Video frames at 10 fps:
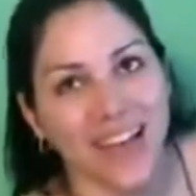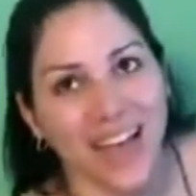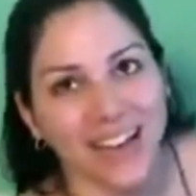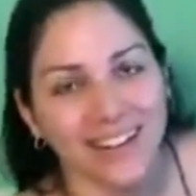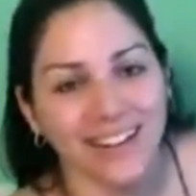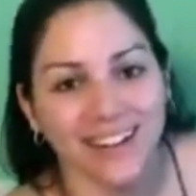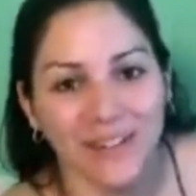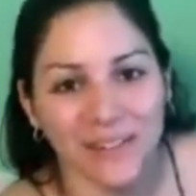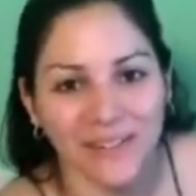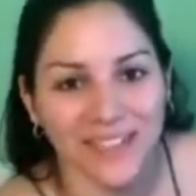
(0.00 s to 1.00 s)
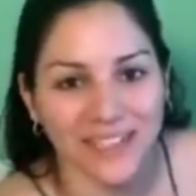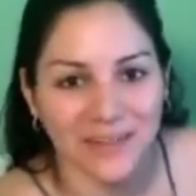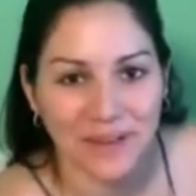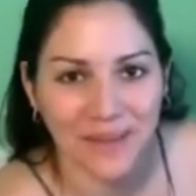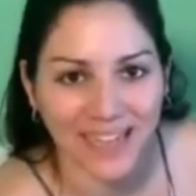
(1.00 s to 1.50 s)
God, you couldn't wait for me to
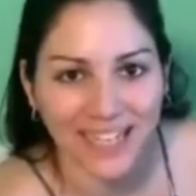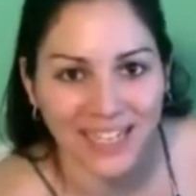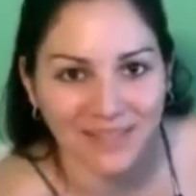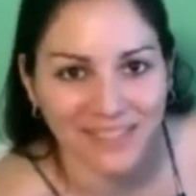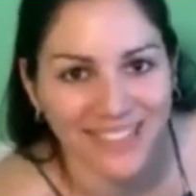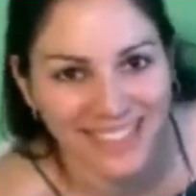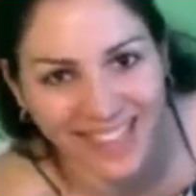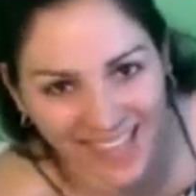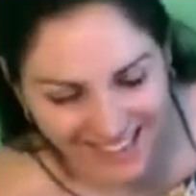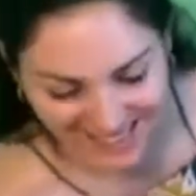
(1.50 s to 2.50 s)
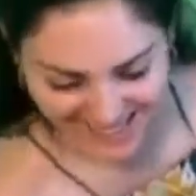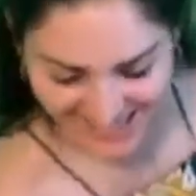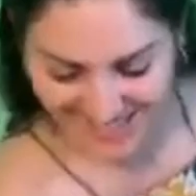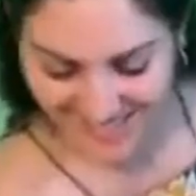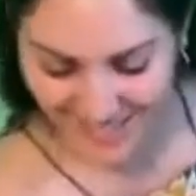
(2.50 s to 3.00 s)
do my makeup? Nope. At
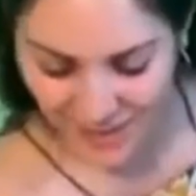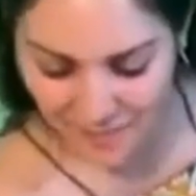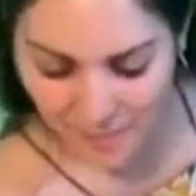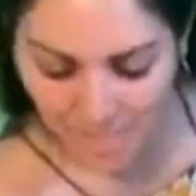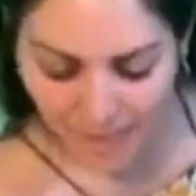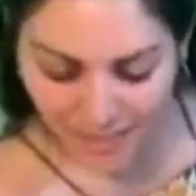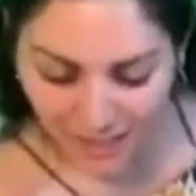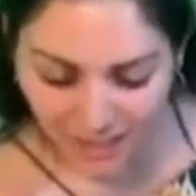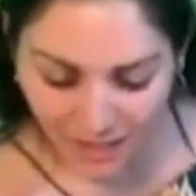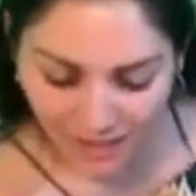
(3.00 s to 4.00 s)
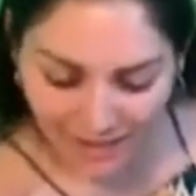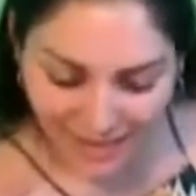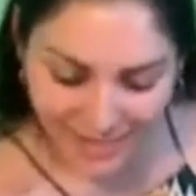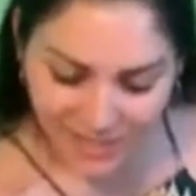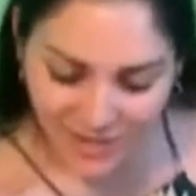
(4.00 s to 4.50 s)
least? Okay.
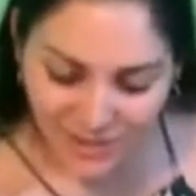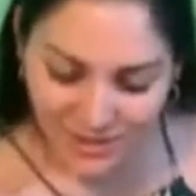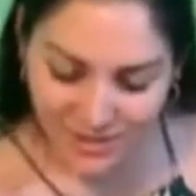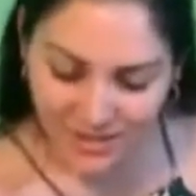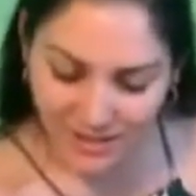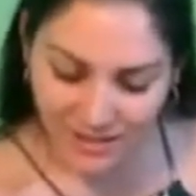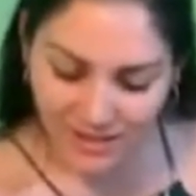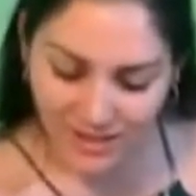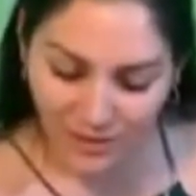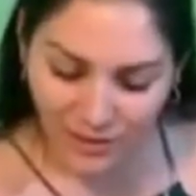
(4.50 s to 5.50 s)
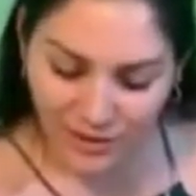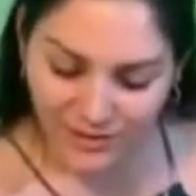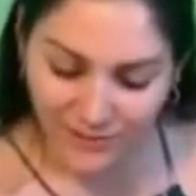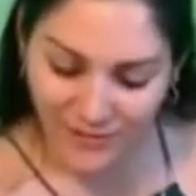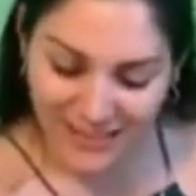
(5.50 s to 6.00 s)
Congrats, you
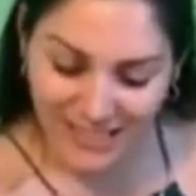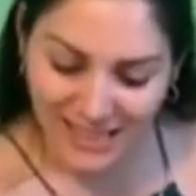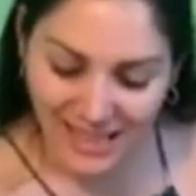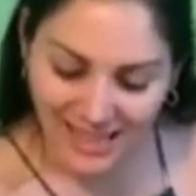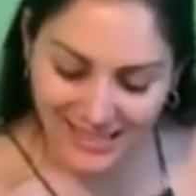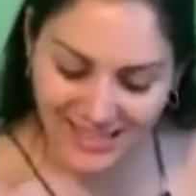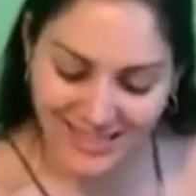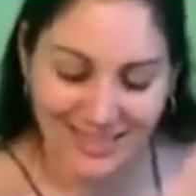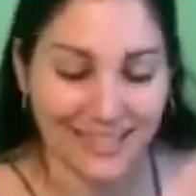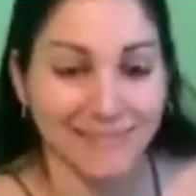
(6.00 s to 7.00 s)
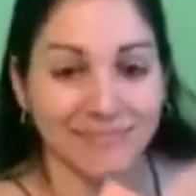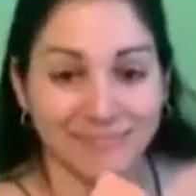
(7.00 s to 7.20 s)
earned $50?